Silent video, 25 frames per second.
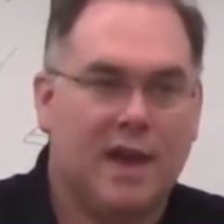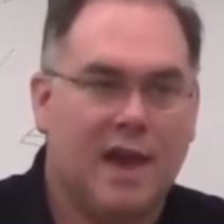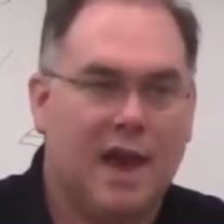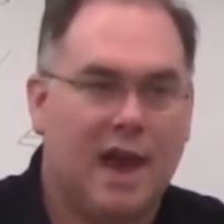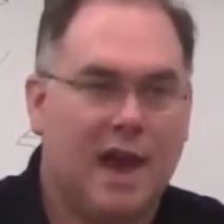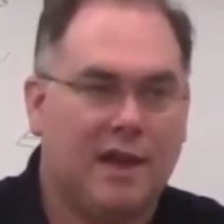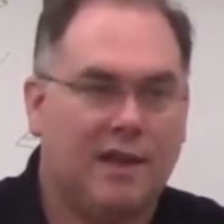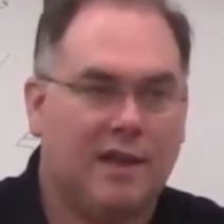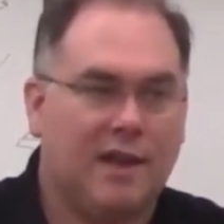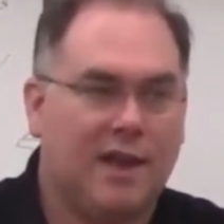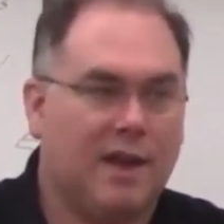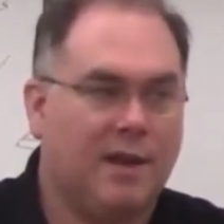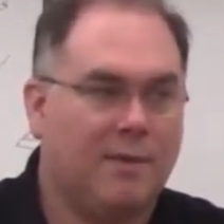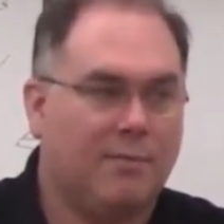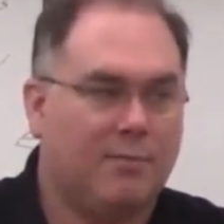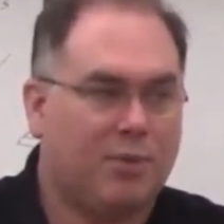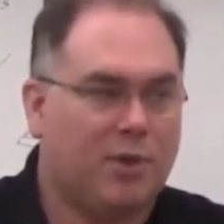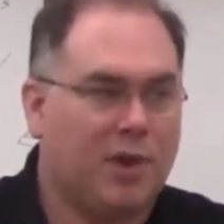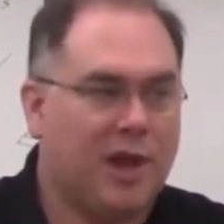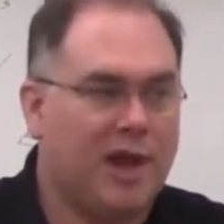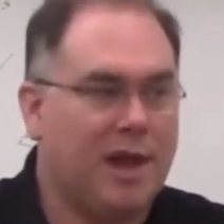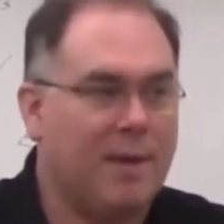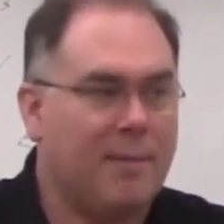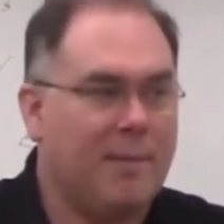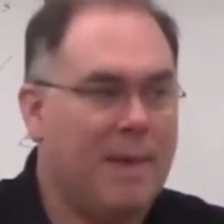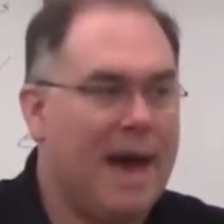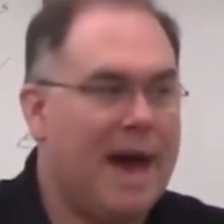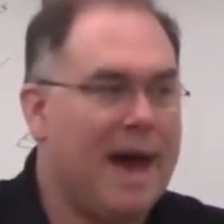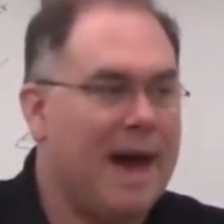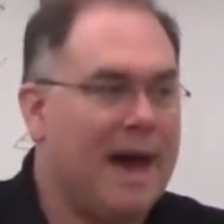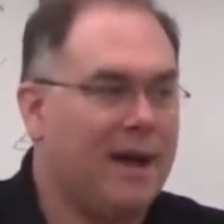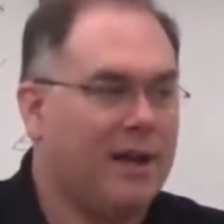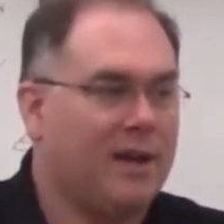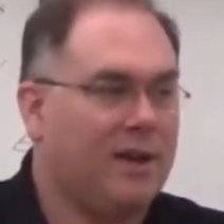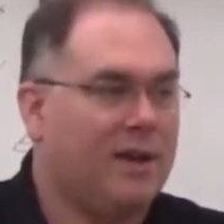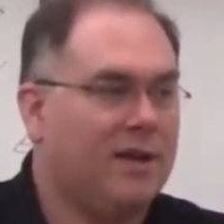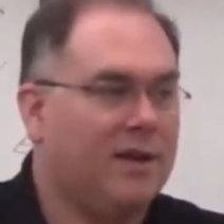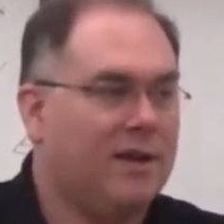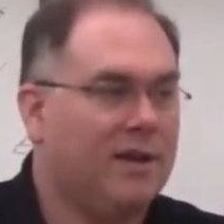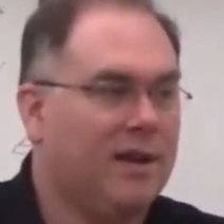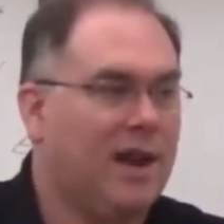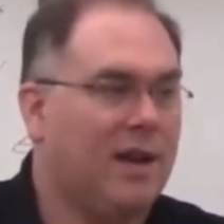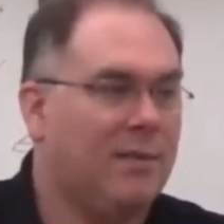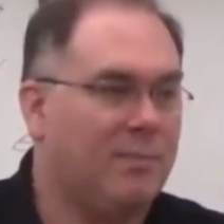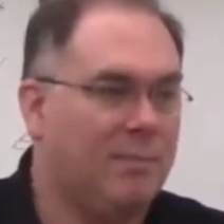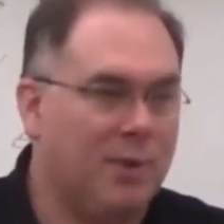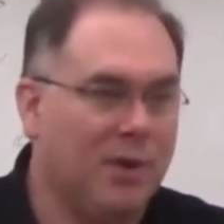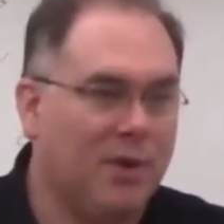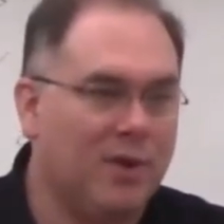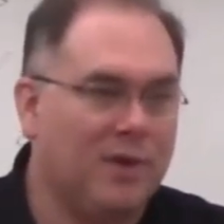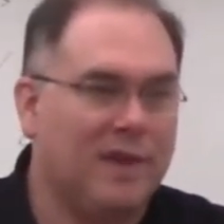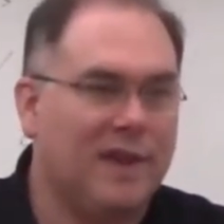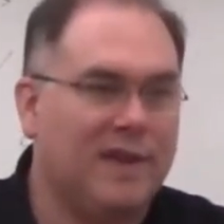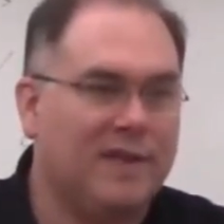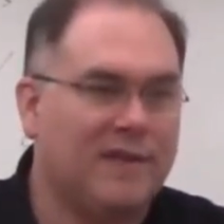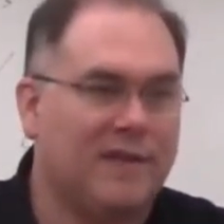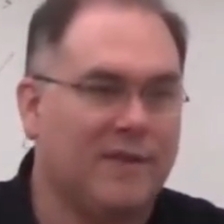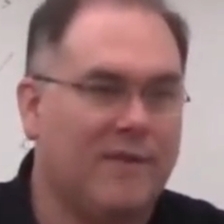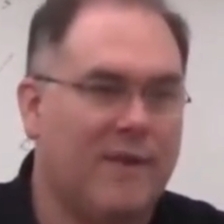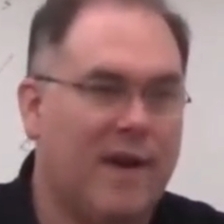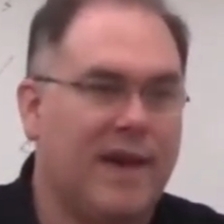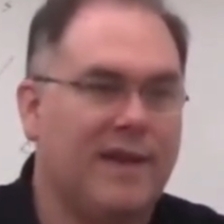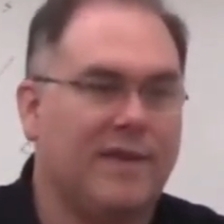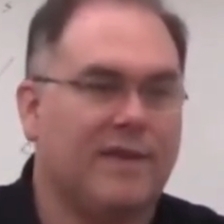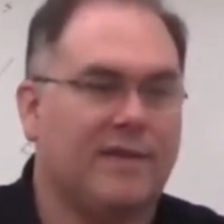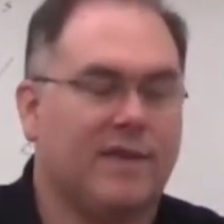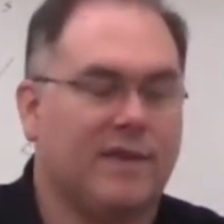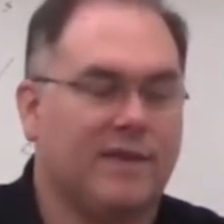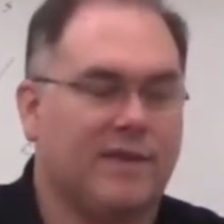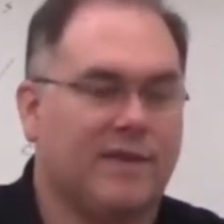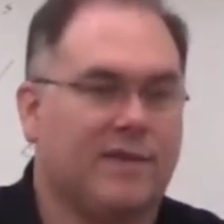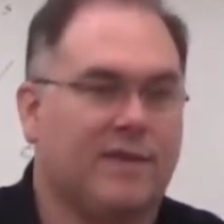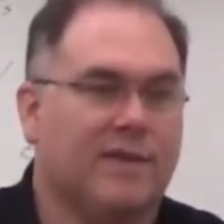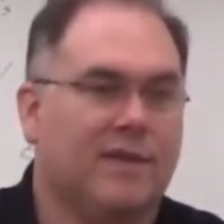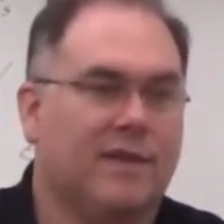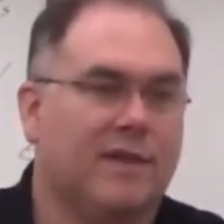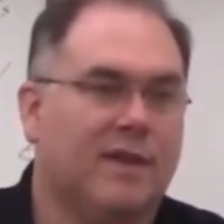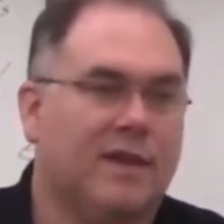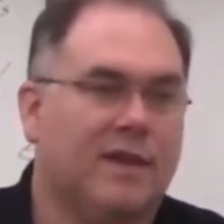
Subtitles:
and then play it back and build these devices.